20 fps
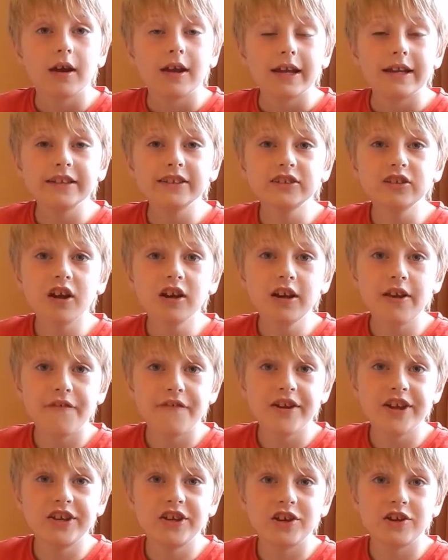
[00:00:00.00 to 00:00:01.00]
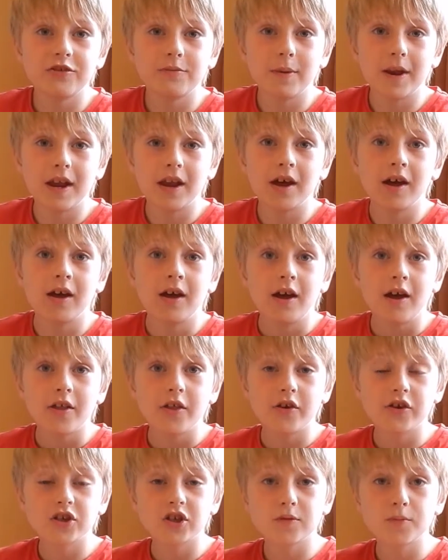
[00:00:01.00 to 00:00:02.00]
Inside a fidget spinner,
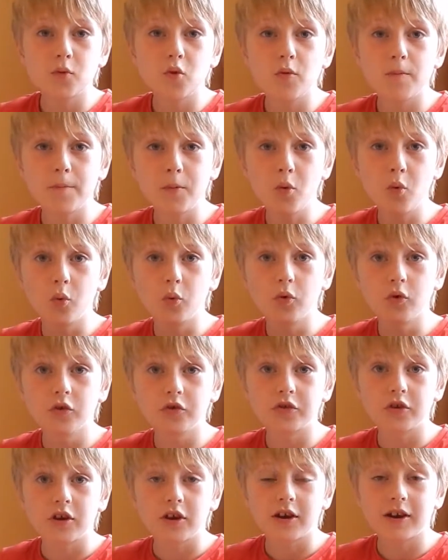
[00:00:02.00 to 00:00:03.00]
there are small balls